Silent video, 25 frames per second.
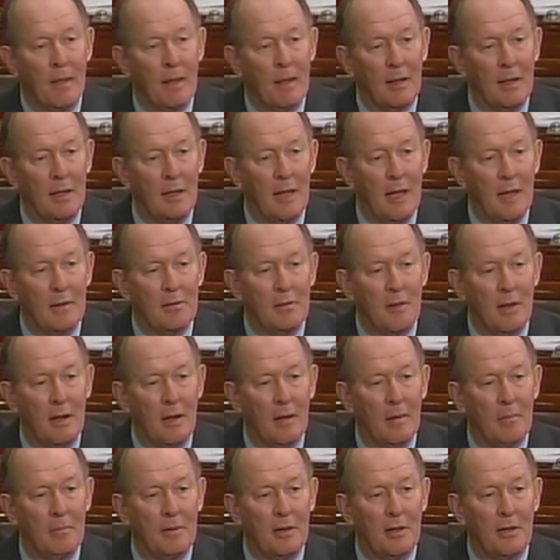get
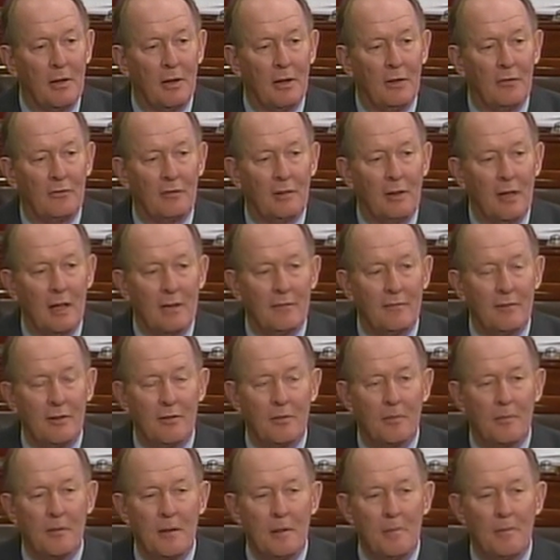there because a lot of
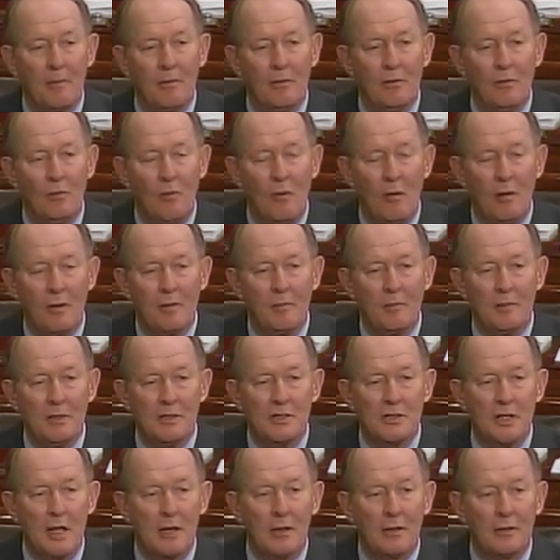other people who want to be
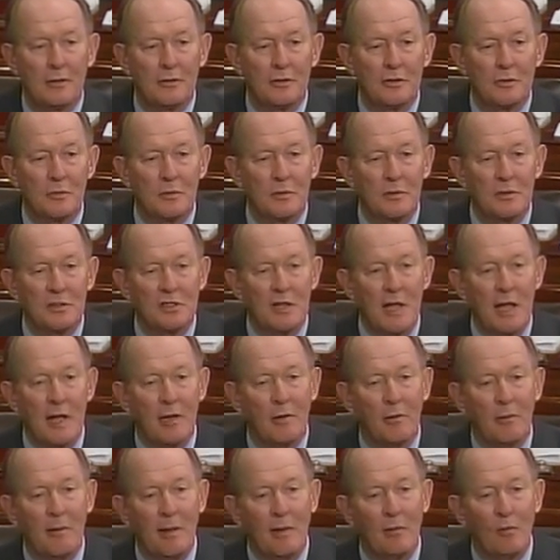senators were
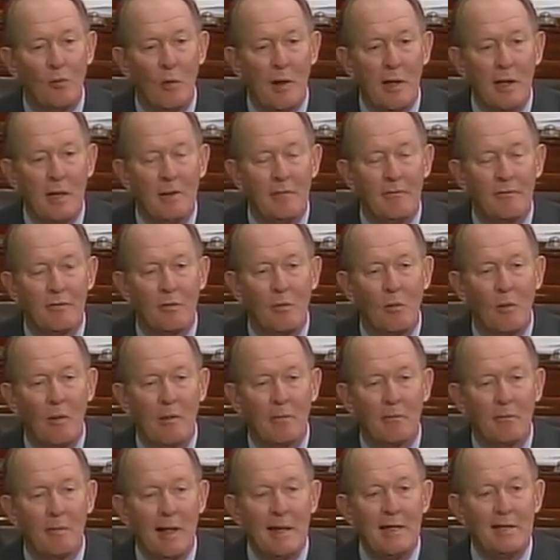standing around waiting for the
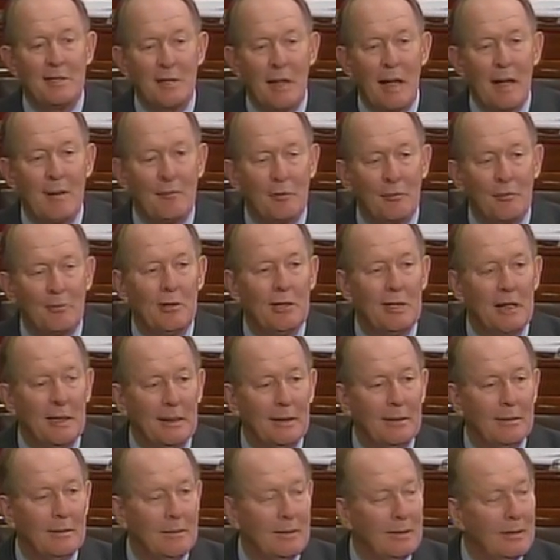right time to run.
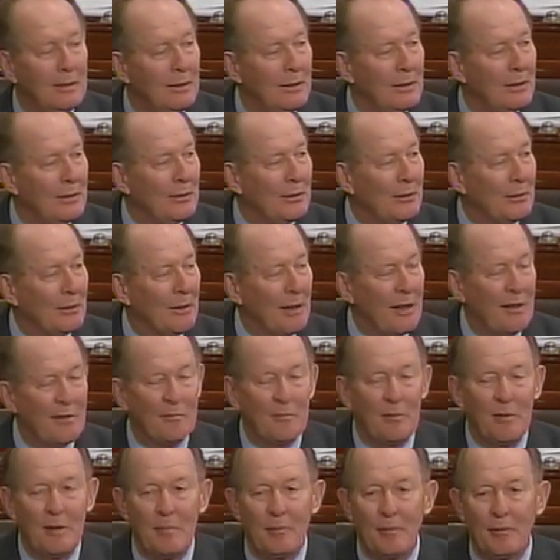There are a lot
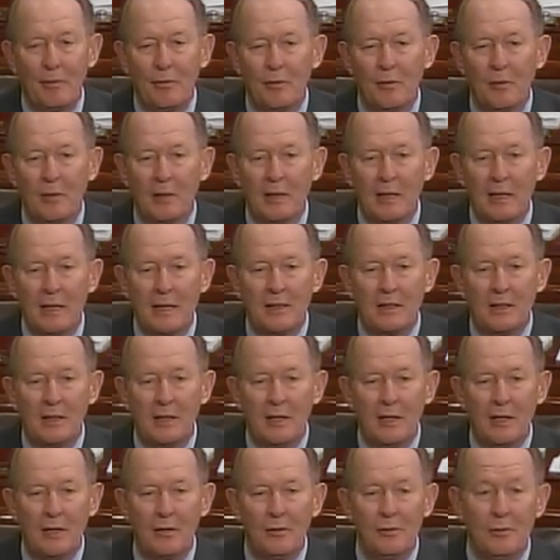of people who are elected
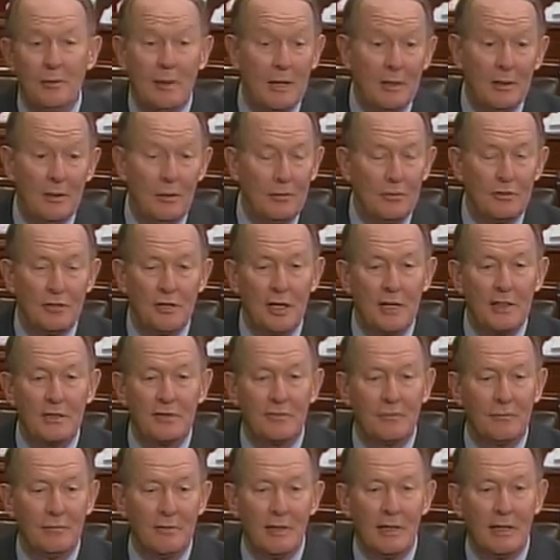here who had no
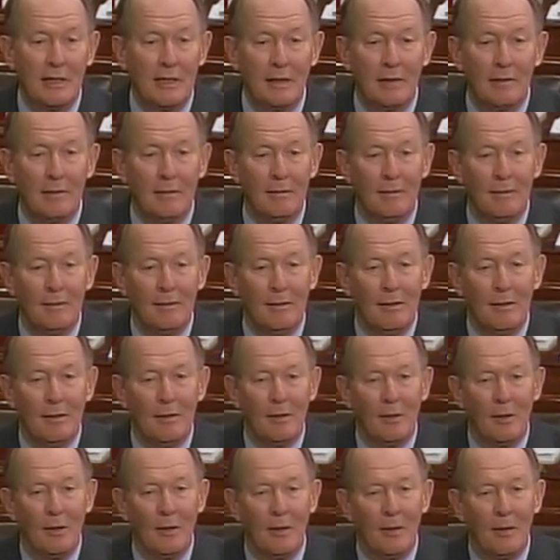chance of winning
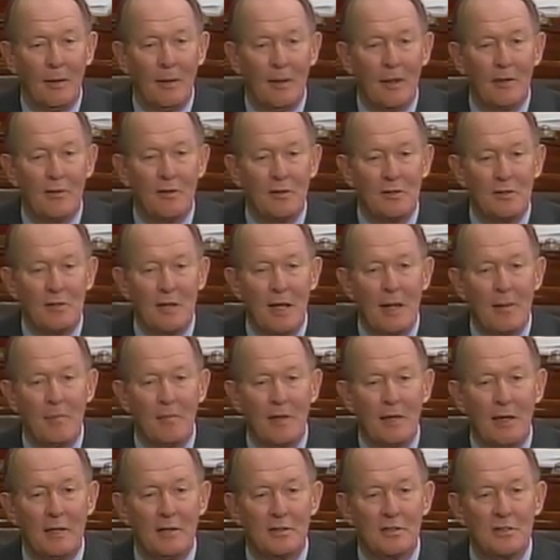at the time
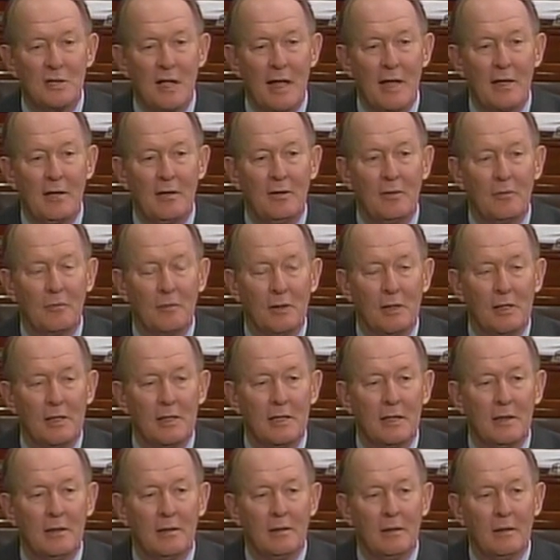they decided to
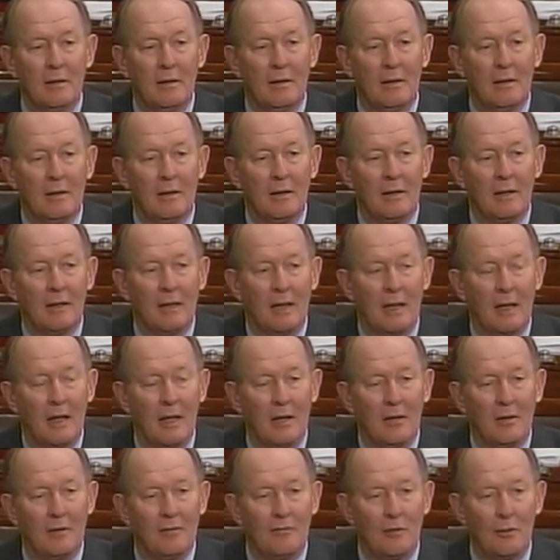run,
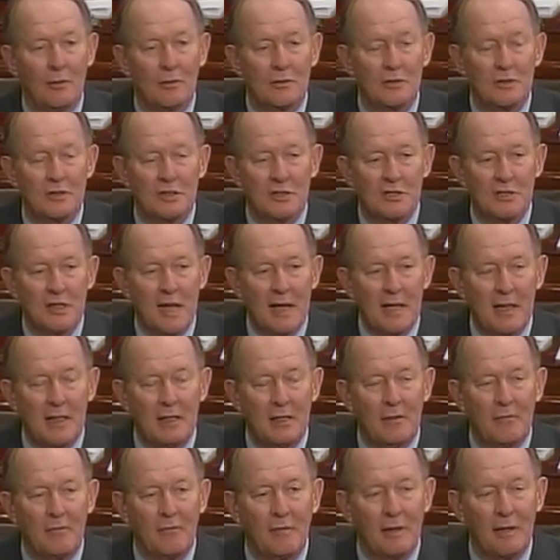and the voters decided
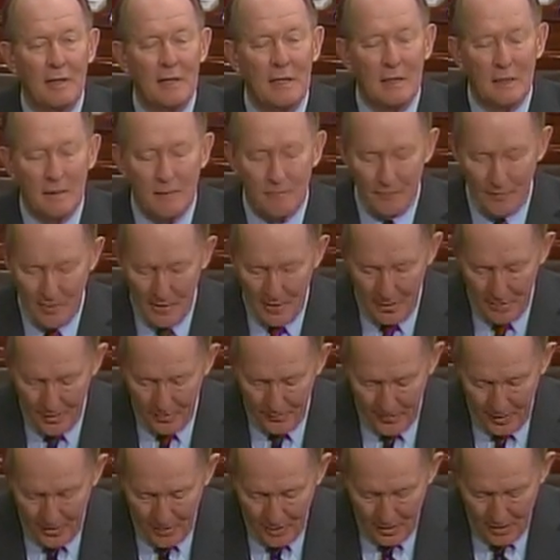differently, and
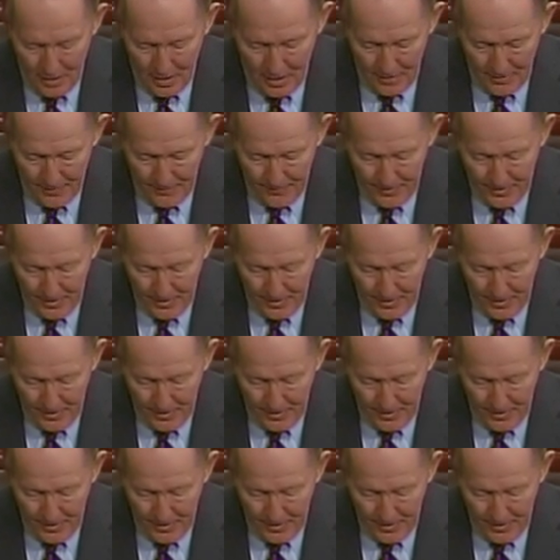here they are.